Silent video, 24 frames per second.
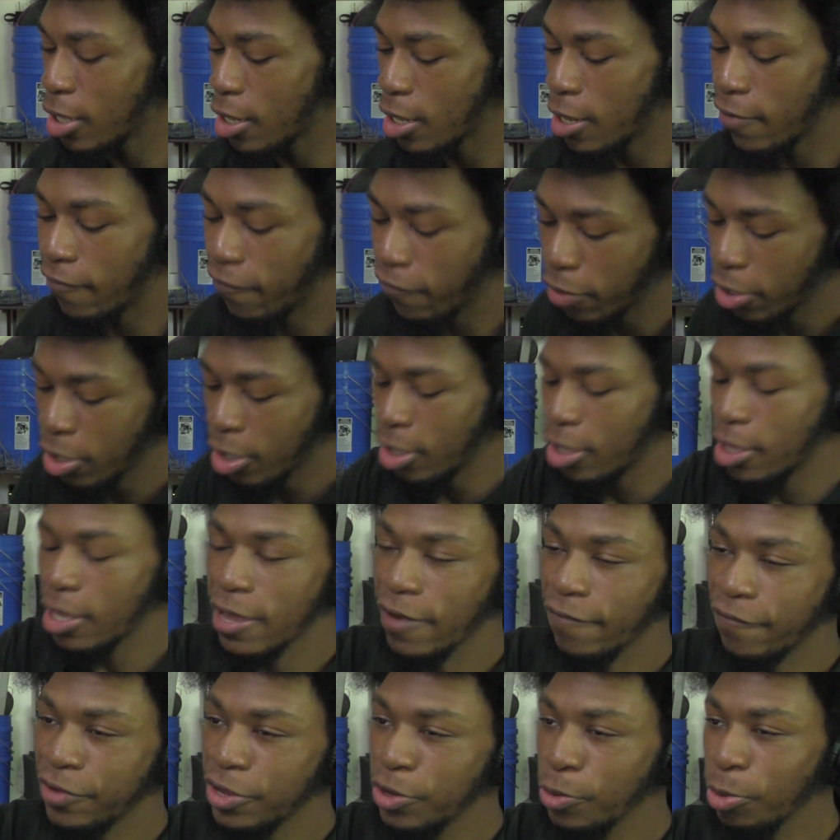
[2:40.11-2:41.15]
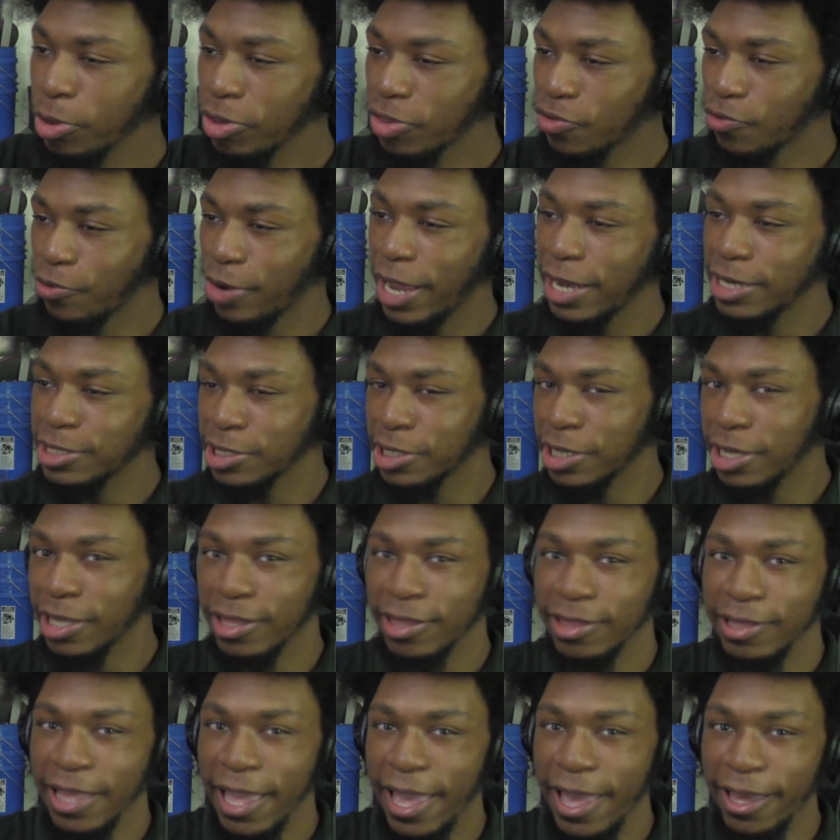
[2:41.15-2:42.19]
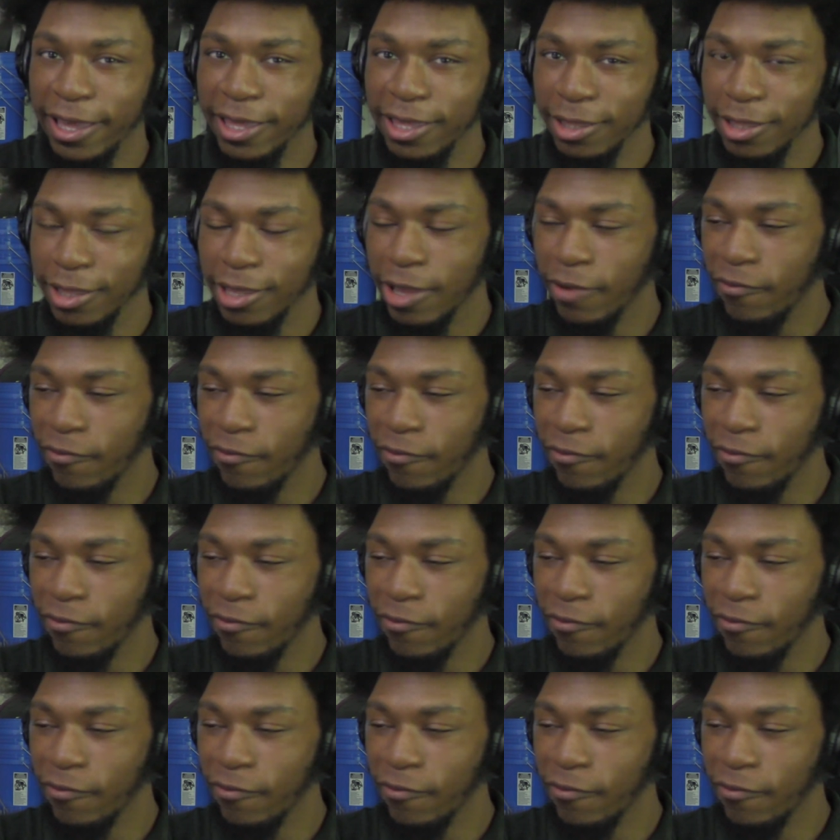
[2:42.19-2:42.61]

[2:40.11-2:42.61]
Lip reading: If he was scratching his neck,